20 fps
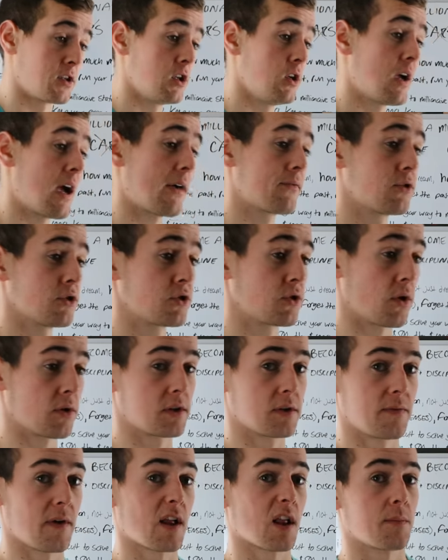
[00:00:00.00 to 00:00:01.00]
So you have to
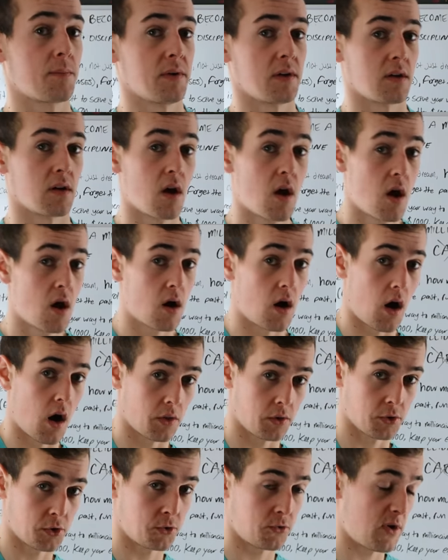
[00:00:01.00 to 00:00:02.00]
start developing
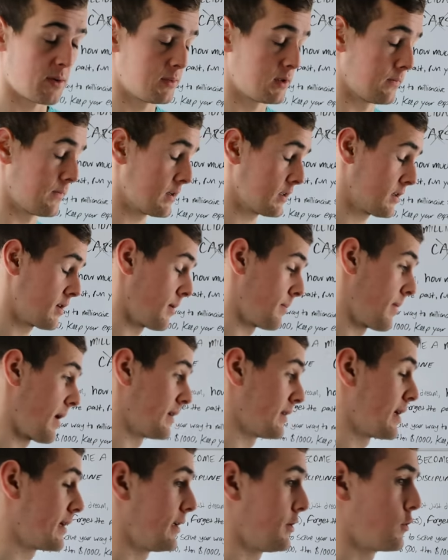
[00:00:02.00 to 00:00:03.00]
other streams of income
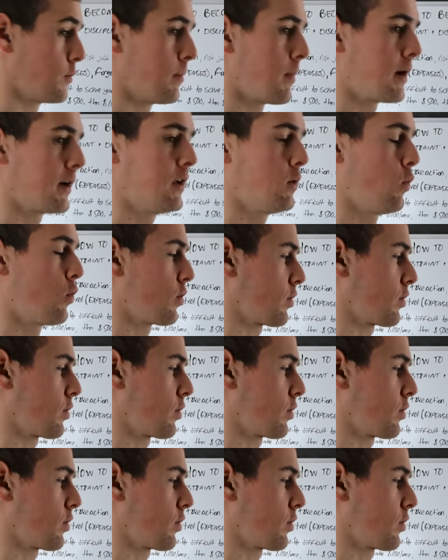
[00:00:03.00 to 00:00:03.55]
by letting your money